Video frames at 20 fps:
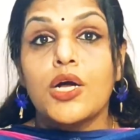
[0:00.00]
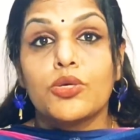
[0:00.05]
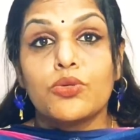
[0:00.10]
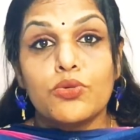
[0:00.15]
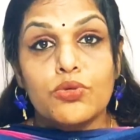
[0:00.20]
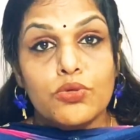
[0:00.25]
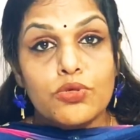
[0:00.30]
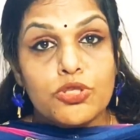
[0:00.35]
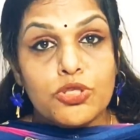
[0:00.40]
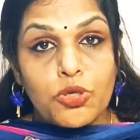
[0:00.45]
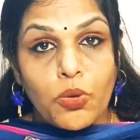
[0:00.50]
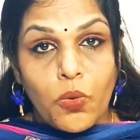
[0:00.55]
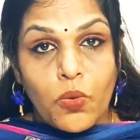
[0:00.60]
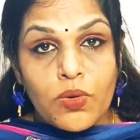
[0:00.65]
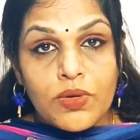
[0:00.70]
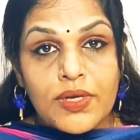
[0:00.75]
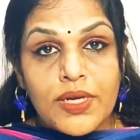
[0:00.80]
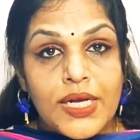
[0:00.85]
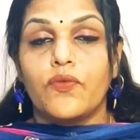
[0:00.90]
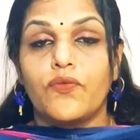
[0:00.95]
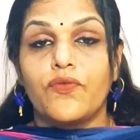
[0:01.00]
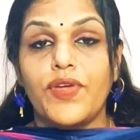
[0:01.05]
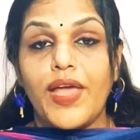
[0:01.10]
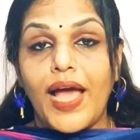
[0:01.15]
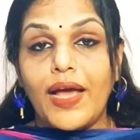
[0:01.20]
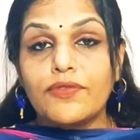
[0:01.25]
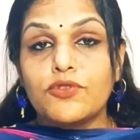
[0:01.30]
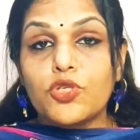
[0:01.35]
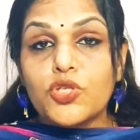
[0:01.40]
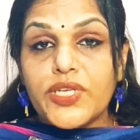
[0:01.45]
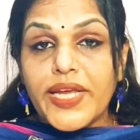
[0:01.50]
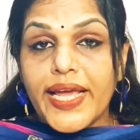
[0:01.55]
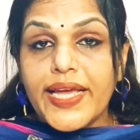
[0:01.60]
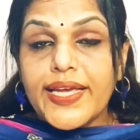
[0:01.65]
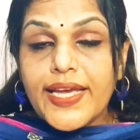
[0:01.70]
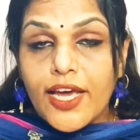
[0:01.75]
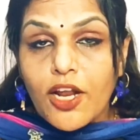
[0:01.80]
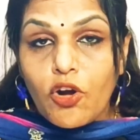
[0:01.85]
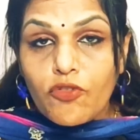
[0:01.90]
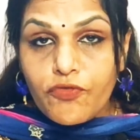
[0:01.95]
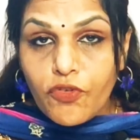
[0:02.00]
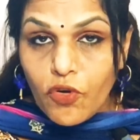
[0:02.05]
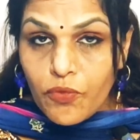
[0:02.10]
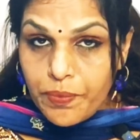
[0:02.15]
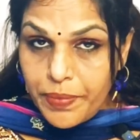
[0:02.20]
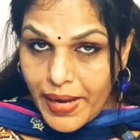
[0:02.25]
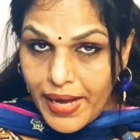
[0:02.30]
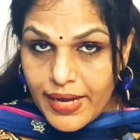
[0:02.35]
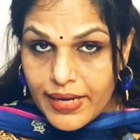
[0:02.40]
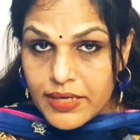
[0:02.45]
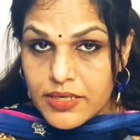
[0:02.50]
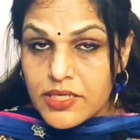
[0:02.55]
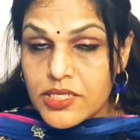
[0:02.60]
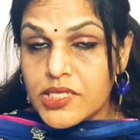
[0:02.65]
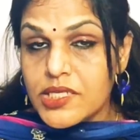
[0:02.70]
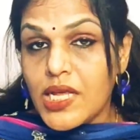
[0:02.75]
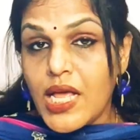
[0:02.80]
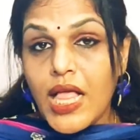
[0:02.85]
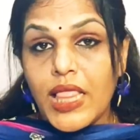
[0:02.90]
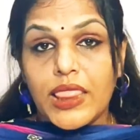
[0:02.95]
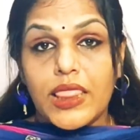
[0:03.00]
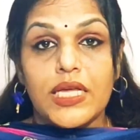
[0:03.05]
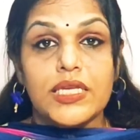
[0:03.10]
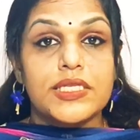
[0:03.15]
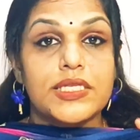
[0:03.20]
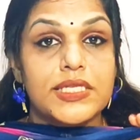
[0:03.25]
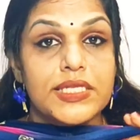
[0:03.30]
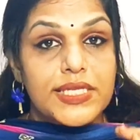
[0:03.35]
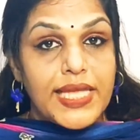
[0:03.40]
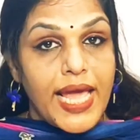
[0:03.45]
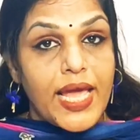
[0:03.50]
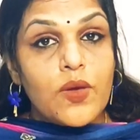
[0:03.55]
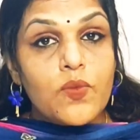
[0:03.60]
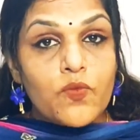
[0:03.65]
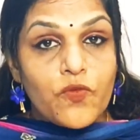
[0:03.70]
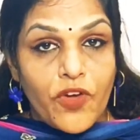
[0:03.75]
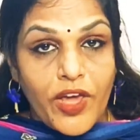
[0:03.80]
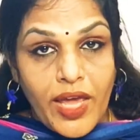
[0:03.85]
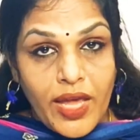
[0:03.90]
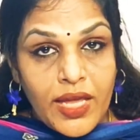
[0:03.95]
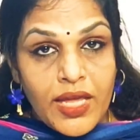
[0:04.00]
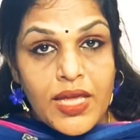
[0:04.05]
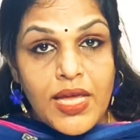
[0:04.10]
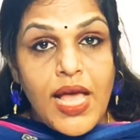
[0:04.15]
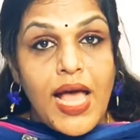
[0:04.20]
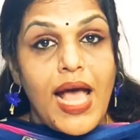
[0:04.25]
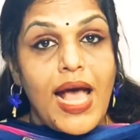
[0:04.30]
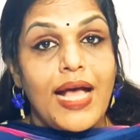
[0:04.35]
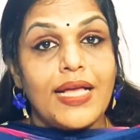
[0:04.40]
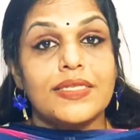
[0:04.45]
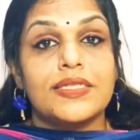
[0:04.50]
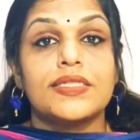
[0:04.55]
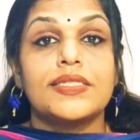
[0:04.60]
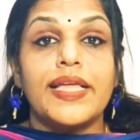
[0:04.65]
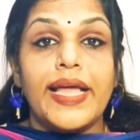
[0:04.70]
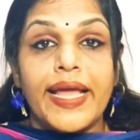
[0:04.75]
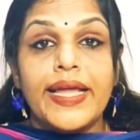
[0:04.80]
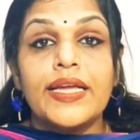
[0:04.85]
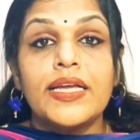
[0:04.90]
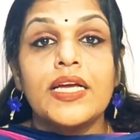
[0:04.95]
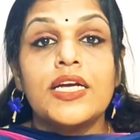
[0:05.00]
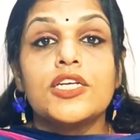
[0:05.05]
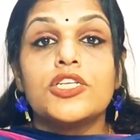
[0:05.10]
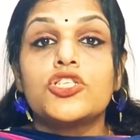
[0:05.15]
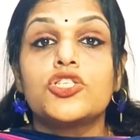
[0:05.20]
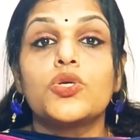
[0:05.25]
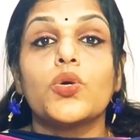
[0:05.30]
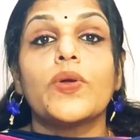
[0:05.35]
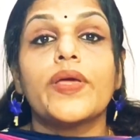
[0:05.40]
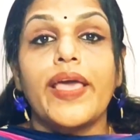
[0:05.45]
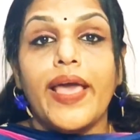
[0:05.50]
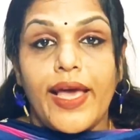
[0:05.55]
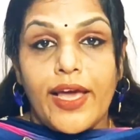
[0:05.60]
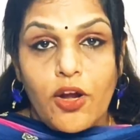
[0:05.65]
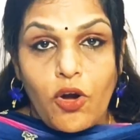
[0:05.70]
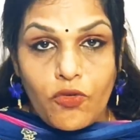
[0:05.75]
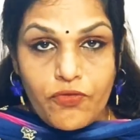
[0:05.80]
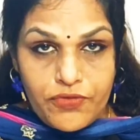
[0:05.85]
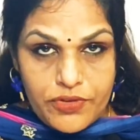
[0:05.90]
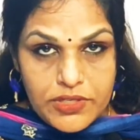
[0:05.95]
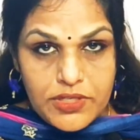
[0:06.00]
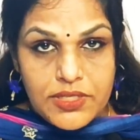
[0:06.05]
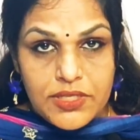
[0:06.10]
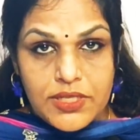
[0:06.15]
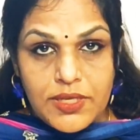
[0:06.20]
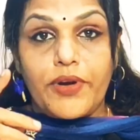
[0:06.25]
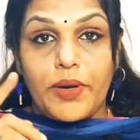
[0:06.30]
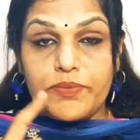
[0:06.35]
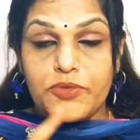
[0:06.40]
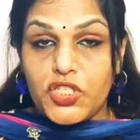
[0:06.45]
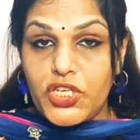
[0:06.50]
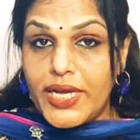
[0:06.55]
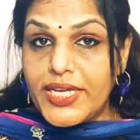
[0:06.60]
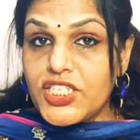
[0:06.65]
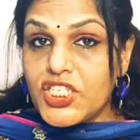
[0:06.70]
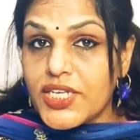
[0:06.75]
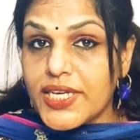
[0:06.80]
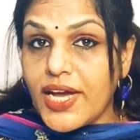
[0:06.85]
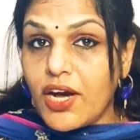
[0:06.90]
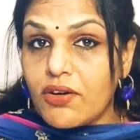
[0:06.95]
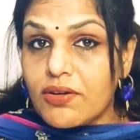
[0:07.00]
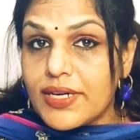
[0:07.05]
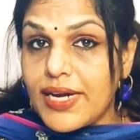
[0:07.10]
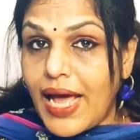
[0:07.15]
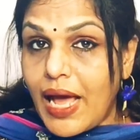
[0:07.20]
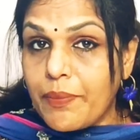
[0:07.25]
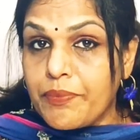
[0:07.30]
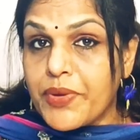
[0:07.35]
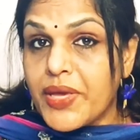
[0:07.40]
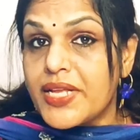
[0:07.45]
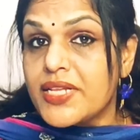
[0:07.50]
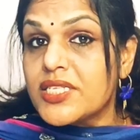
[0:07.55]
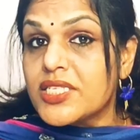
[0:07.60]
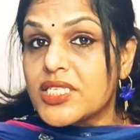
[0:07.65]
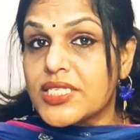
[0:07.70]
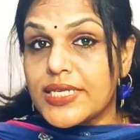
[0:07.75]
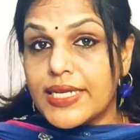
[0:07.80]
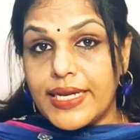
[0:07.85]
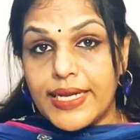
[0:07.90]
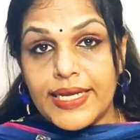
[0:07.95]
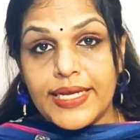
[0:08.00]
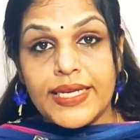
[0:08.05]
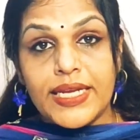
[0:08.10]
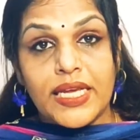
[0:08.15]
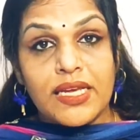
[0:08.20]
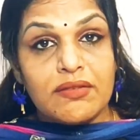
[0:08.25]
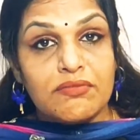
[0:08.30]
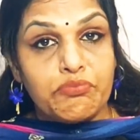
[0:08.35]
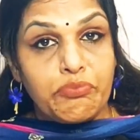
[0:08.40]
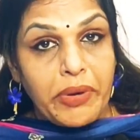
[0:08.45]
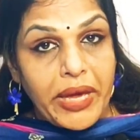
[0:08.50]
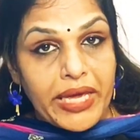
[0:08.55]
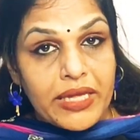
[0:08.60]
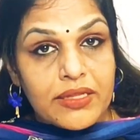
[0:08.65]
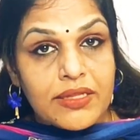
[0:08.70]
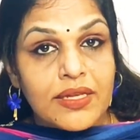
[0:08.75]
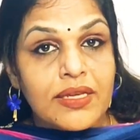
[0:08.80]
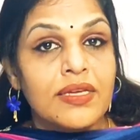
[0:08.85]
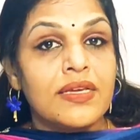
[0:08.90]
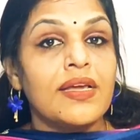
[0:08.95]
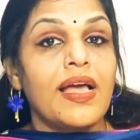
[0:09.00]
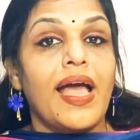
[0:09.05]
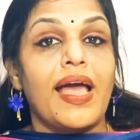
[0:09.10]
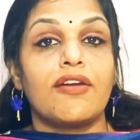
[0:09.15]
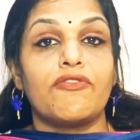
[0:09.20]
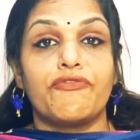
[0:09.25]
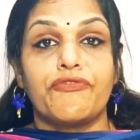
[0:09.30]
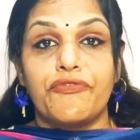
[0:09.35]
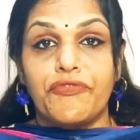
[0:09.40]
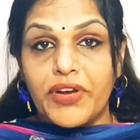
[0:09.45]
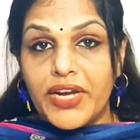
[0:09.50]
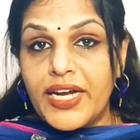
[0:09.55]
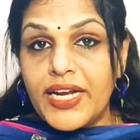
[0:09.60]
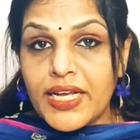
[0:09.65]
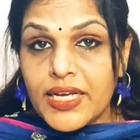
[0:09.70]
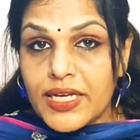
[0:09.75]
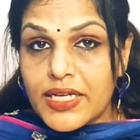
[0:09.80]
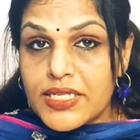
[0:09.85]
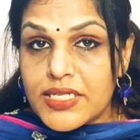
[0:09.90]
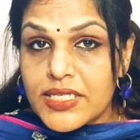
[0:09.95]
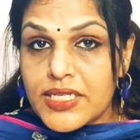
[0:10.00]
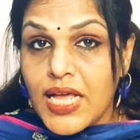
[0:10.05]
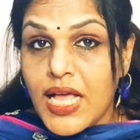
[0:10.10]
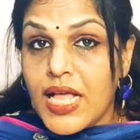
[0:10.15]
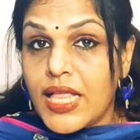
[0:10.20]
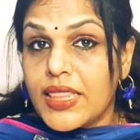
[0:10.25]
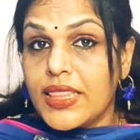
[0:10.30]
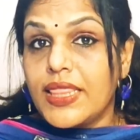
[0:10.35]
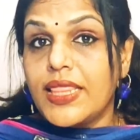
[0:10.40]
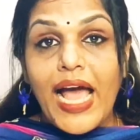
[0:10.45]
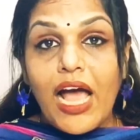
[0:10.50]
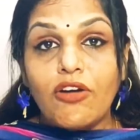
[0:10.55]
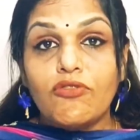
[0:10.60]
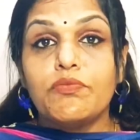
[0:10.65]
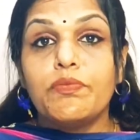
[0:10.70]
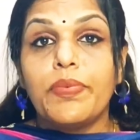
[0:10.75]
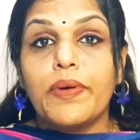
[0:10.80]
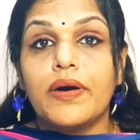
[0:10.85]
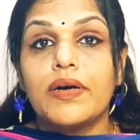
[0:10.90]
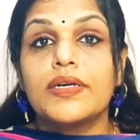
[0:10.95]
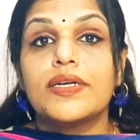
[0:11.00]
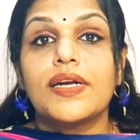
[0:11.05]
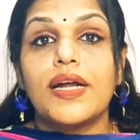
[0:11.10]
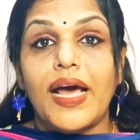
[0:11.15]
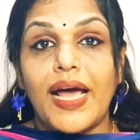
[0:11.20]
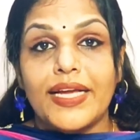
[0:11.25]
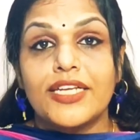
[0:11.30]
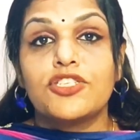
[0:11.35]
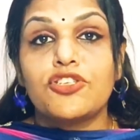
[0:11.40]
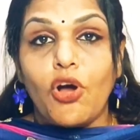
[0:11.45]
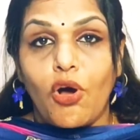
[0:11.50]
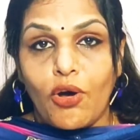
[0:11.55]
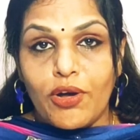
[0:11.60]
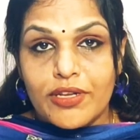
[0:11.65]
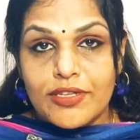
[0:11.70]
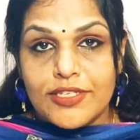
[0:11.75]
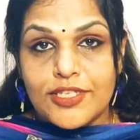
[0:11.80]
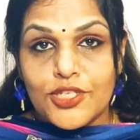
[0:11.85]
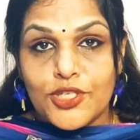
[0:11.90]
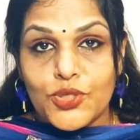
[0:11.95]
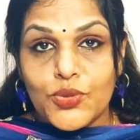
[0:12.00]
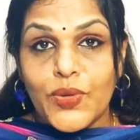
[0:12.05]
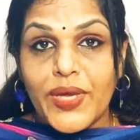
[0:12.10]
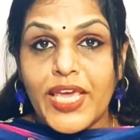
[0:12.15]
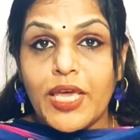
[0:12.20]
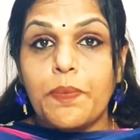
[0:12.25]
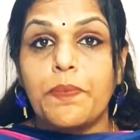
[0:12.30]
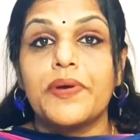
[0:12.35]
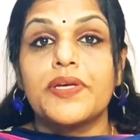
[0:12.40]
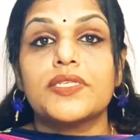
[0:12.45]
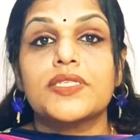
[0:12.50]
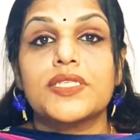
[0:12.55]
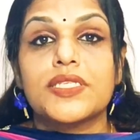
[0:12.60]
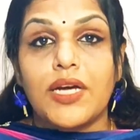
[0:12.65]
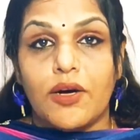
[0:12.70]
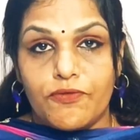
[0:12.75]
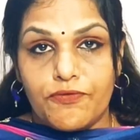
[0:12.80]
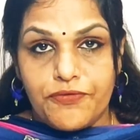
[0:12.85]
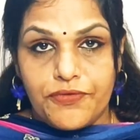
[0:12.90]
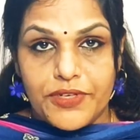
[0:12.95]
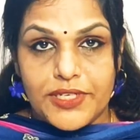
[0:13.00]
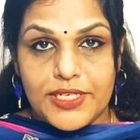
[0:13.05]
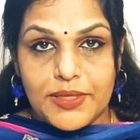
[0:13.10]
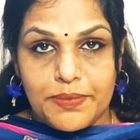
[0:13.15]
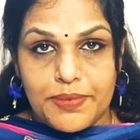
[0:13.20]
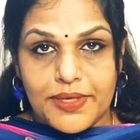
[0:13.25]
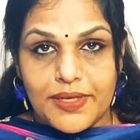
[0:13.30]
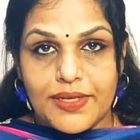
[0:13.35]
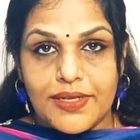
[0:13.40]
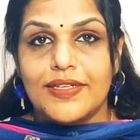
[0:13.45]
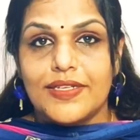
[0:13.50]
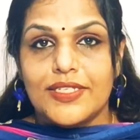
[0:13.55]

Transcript: Guru told we have to take care of our parents the same way as they took care of us. From changing our napkins, cleaning, bathing and feeding us, they have burned night oils to keep us comfortable.